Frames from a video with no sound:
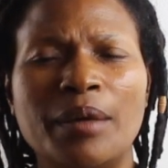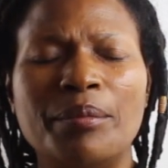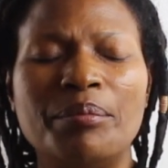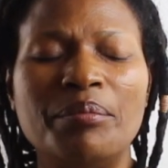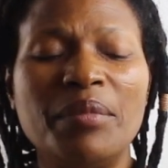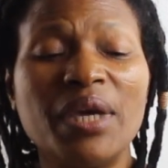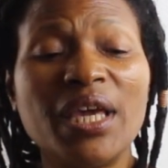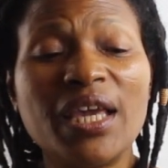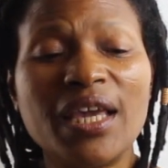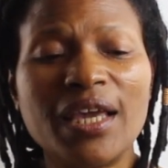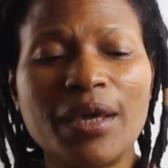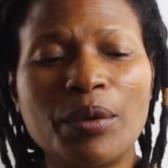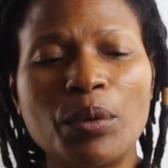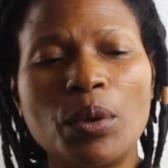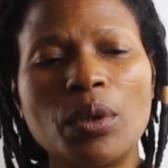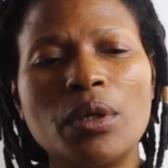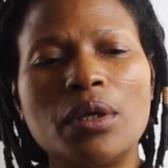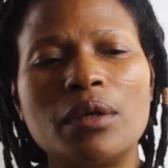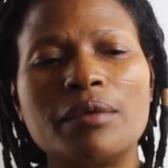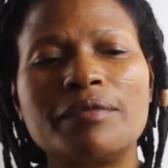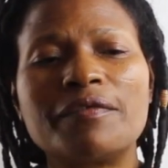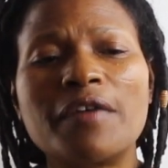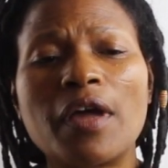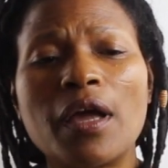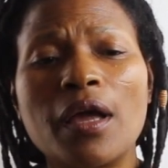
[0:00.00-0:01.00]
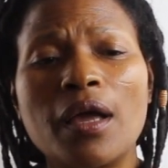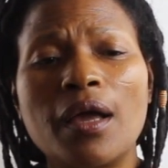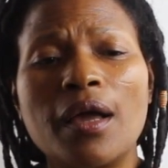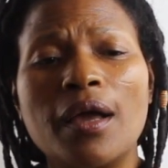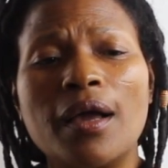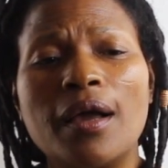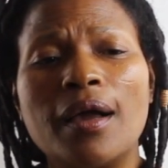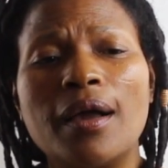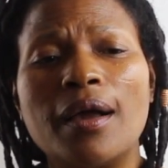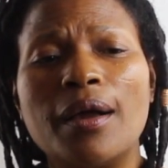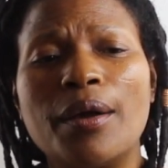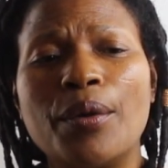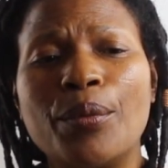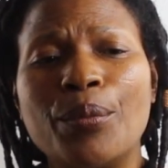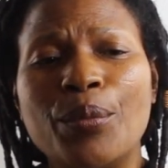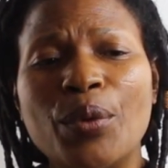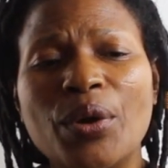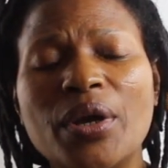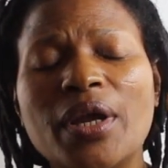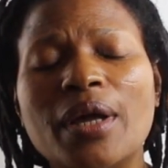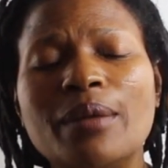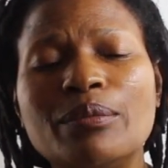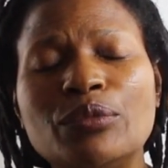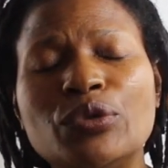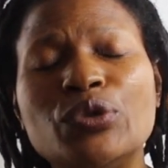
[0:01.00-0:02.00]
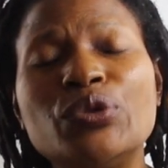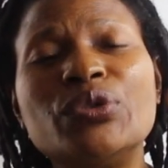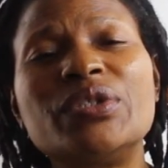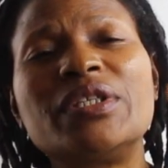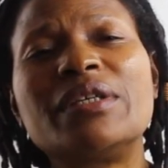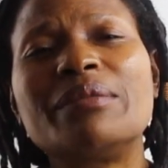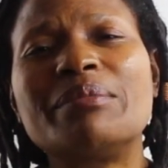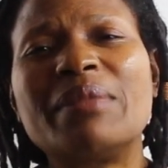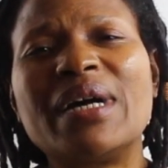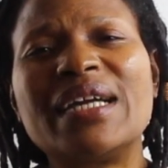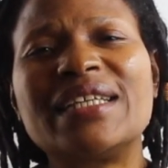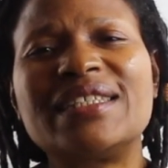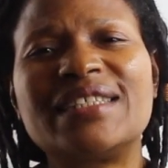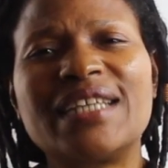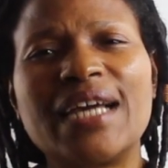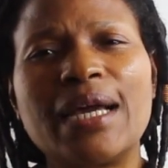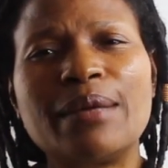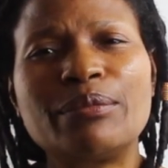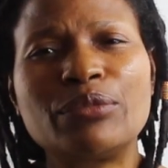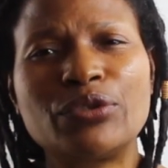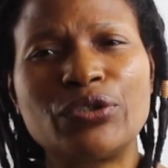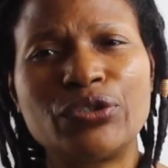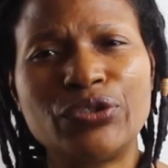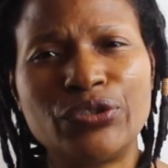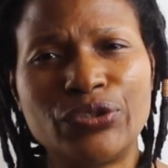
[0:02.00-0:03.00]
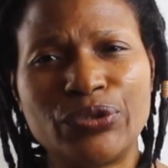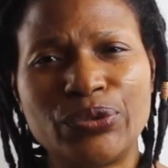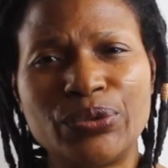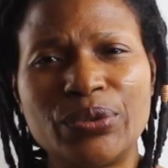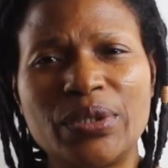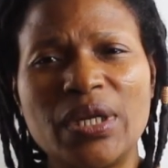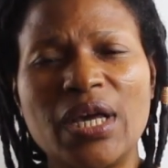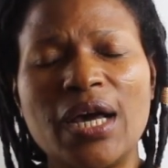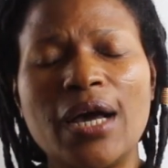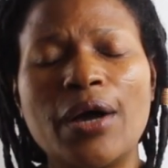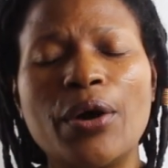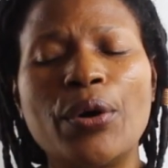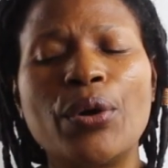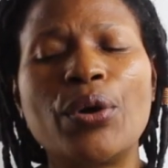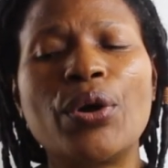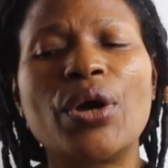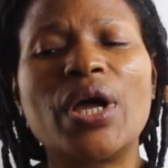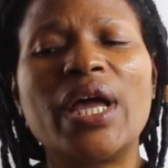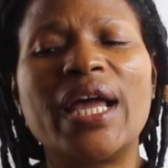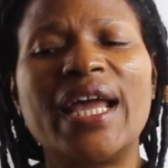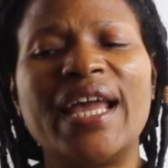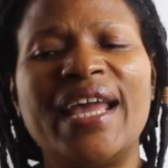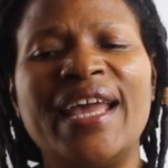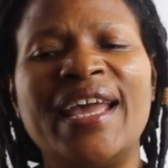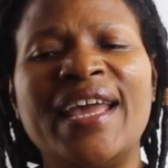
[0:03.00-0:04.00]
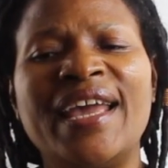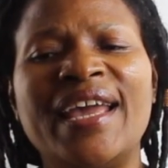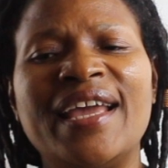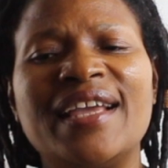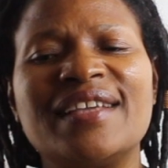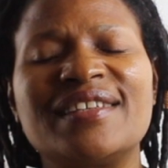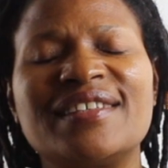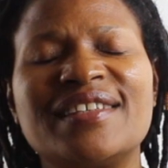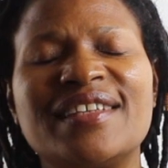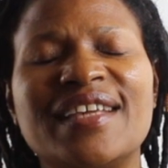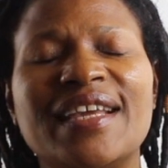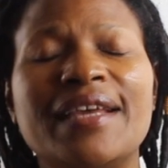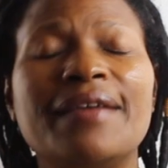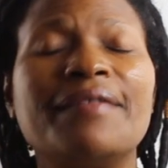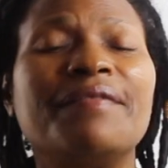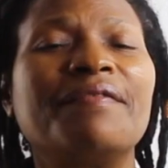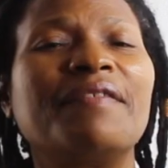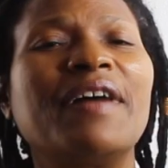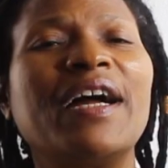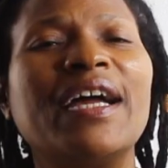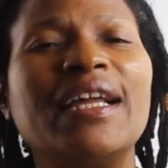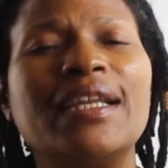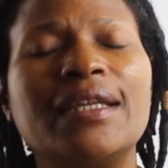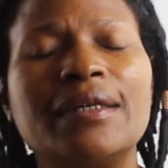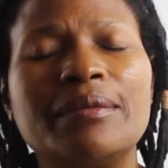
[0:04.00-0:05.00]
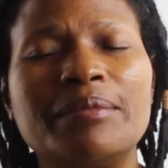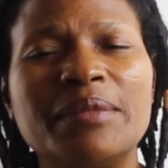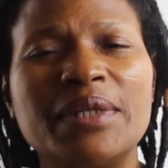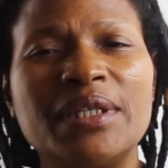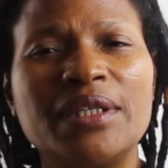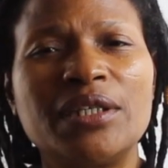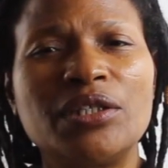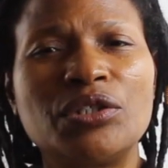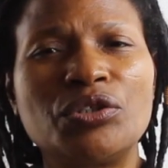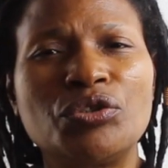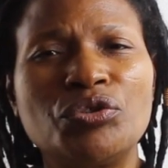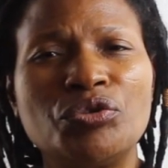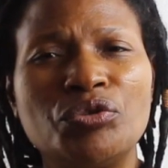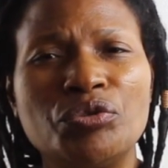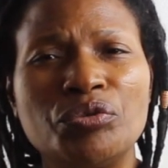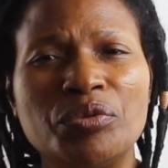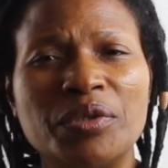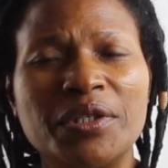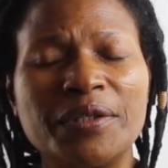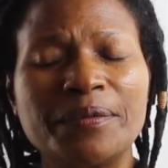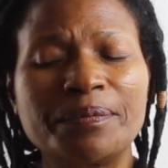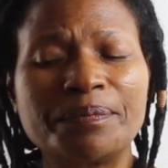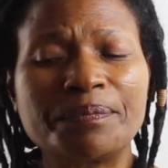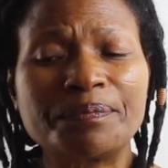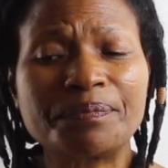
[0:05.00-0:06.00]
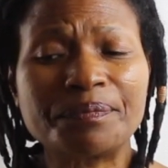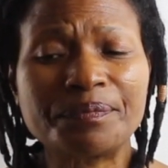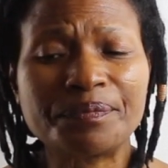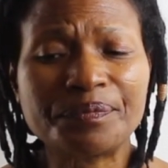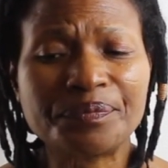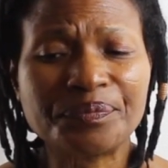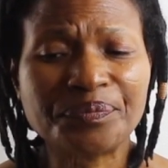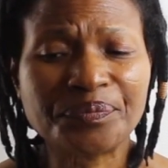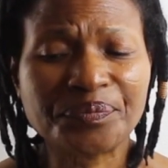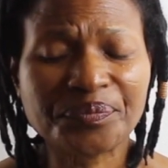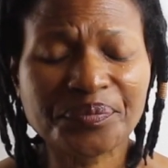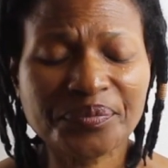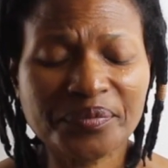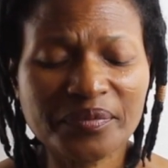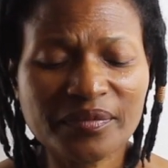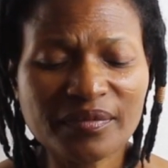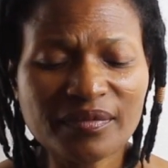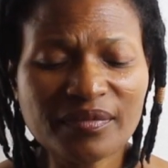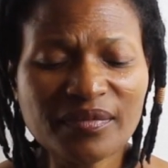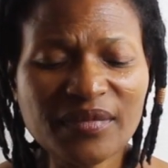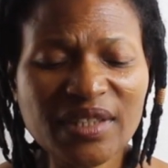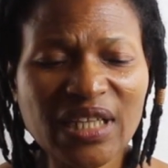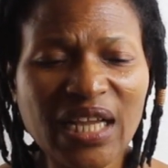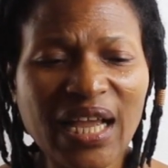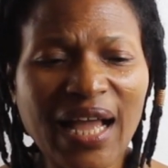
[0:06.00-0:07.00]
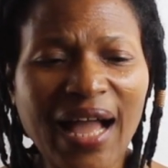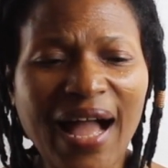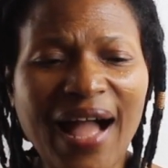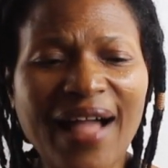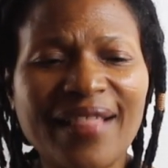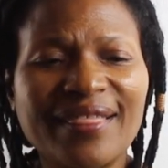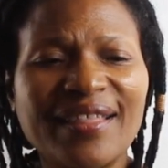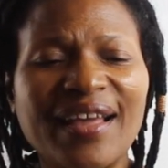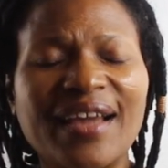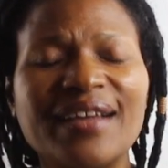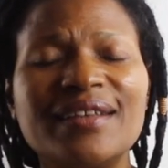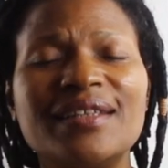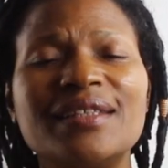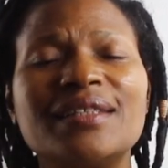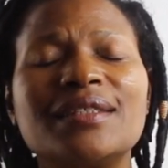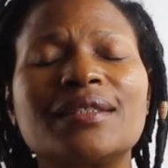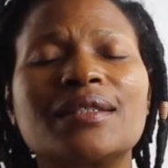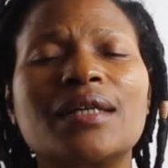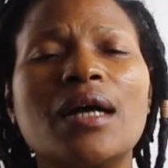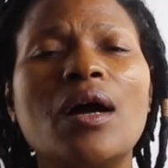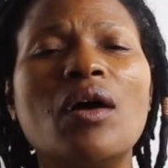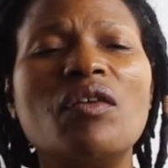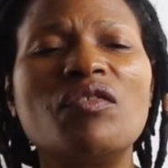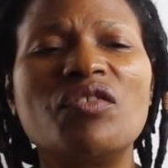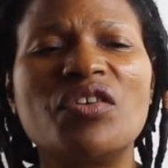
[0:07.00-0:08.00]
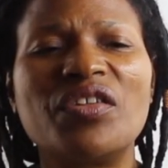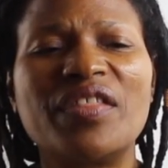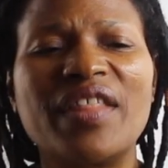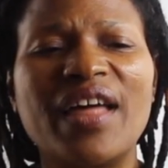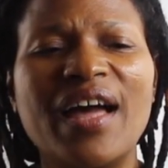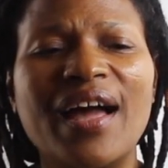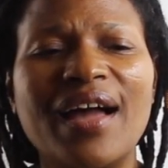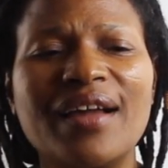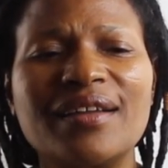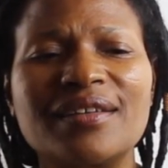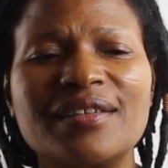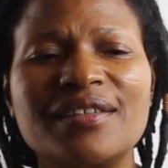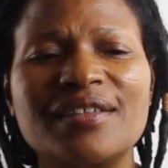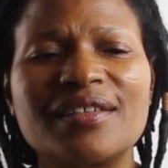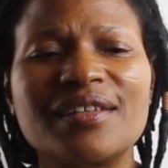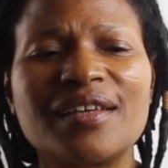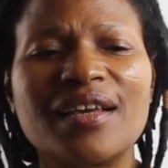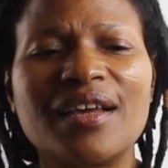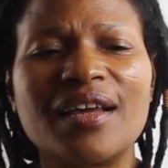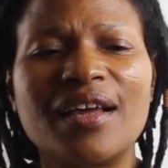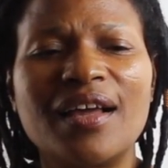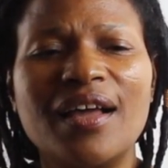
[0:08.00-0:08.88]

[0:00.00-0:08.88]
Me, one of what I'm using my time to do now is Ifa Ela Ministry. And I discovered that